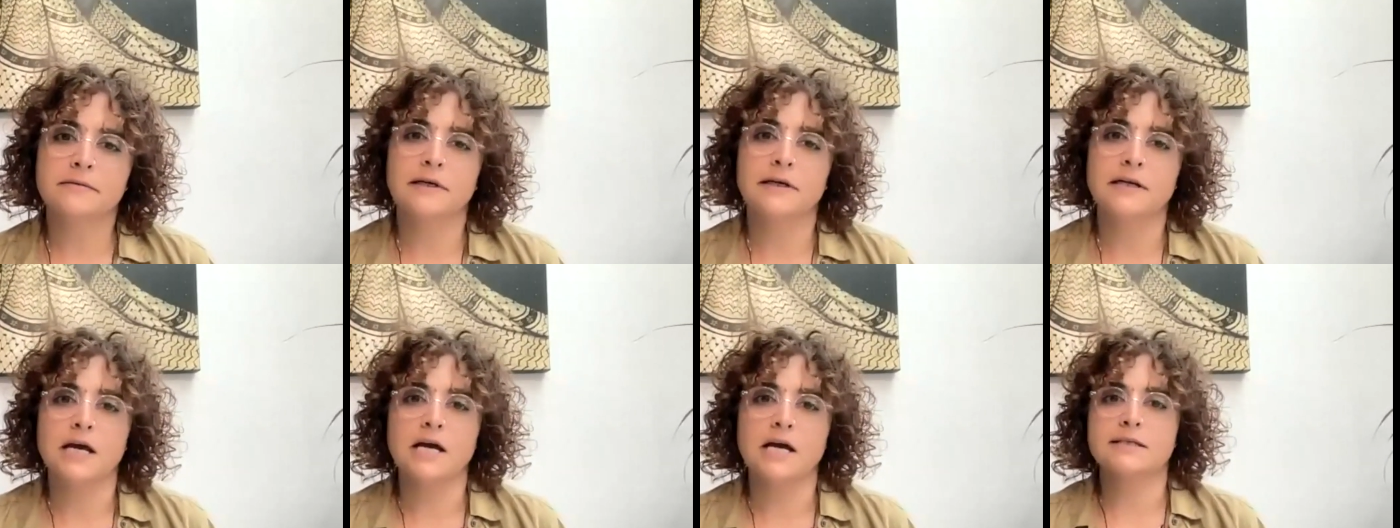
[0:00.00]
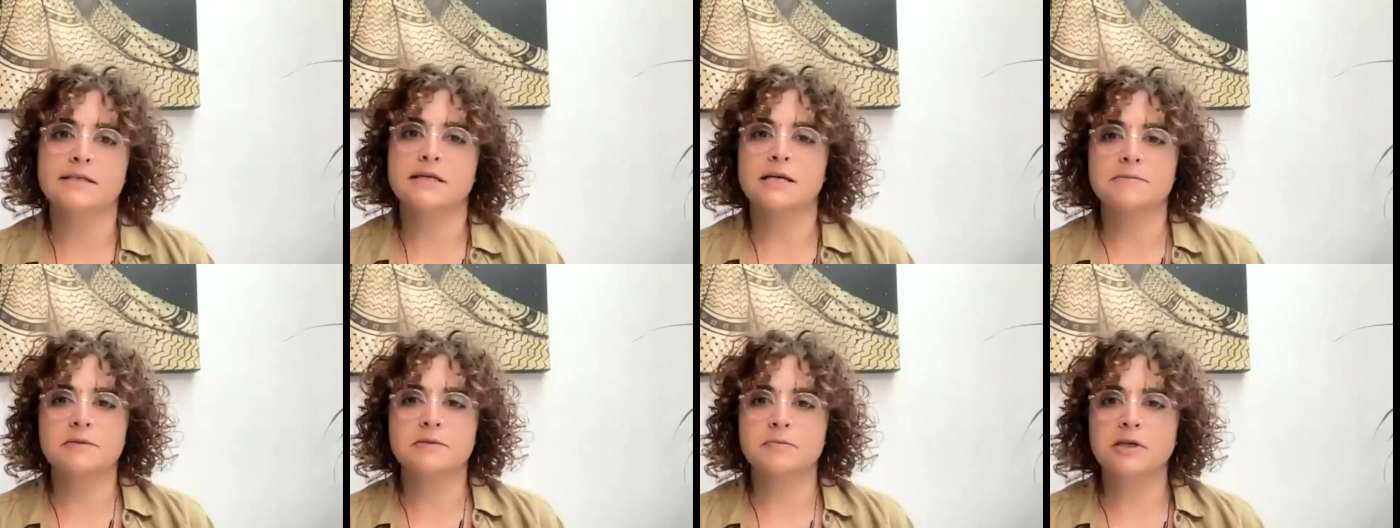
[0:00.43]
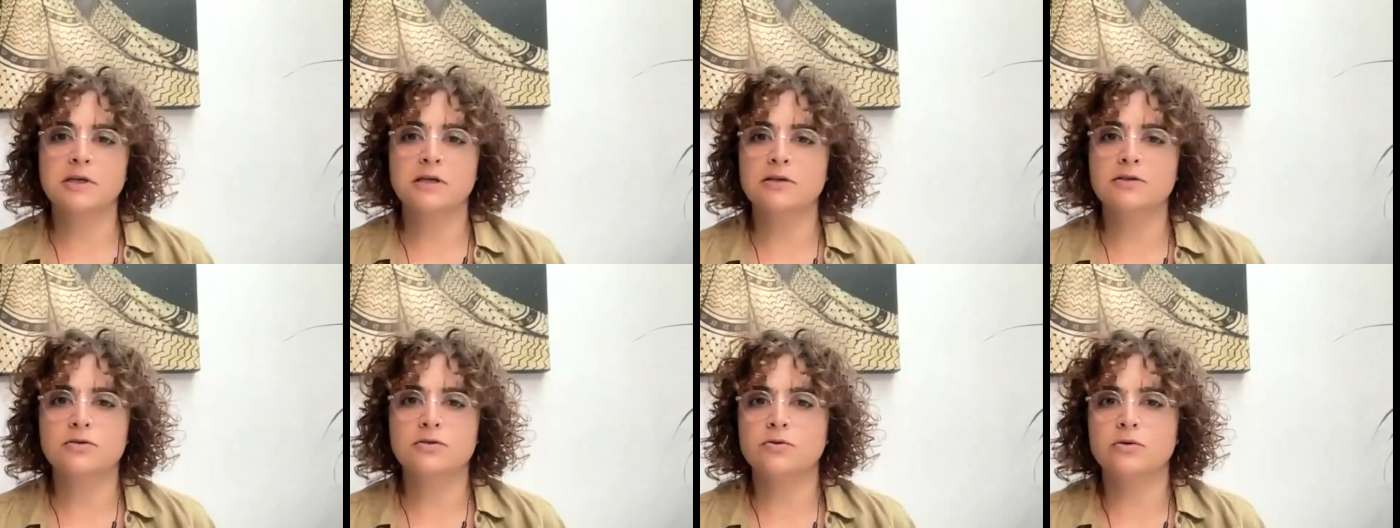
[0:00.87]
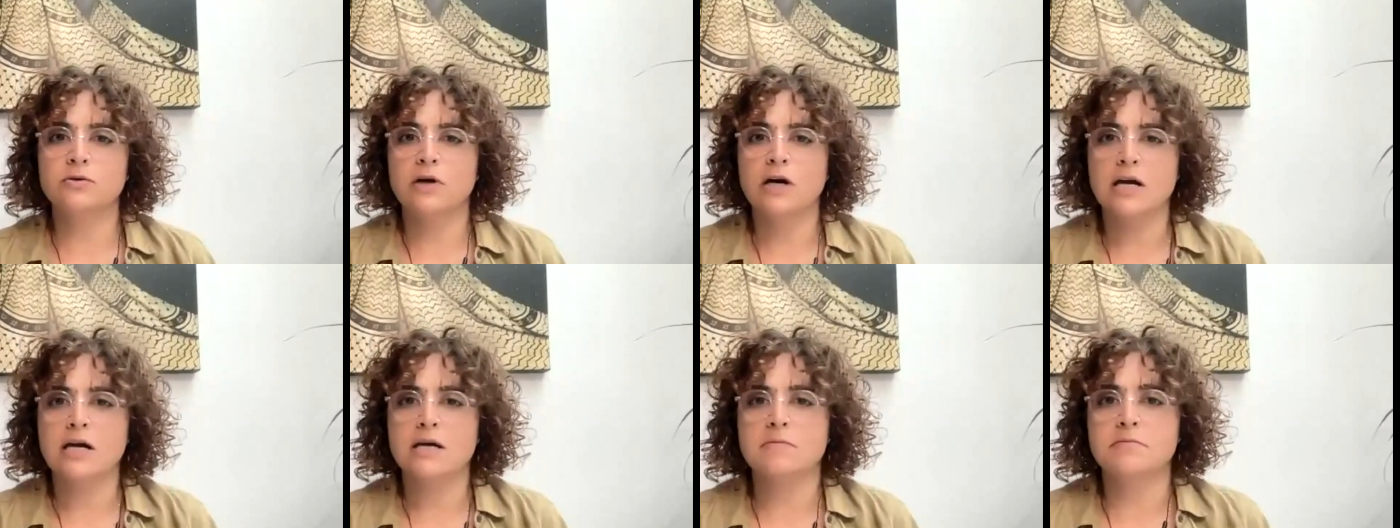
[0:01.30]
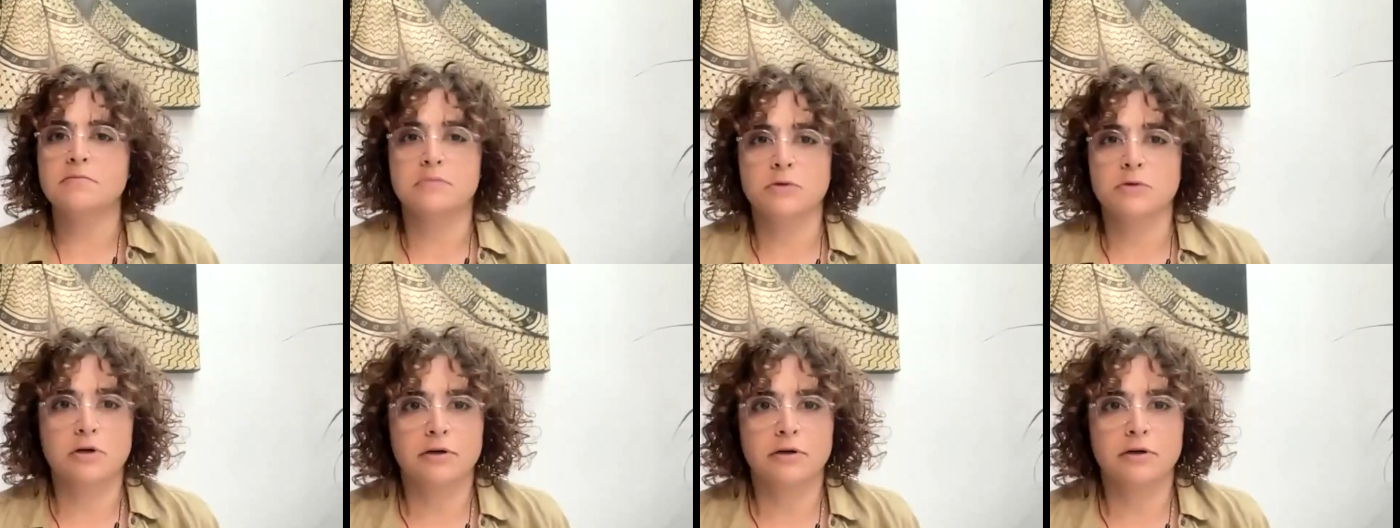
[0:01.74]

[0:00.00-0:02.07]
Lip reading: And as I'm speaking to, I am